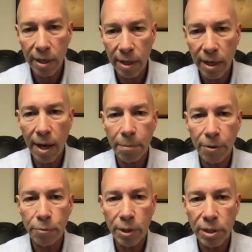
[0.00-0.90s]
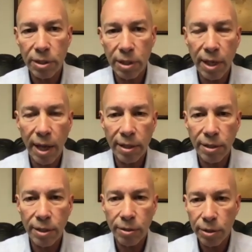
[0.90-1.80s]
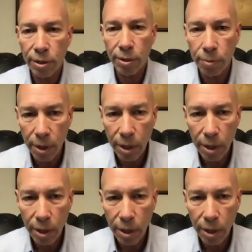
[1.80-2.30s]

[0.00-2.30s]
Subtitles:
a copy of which is attached here too.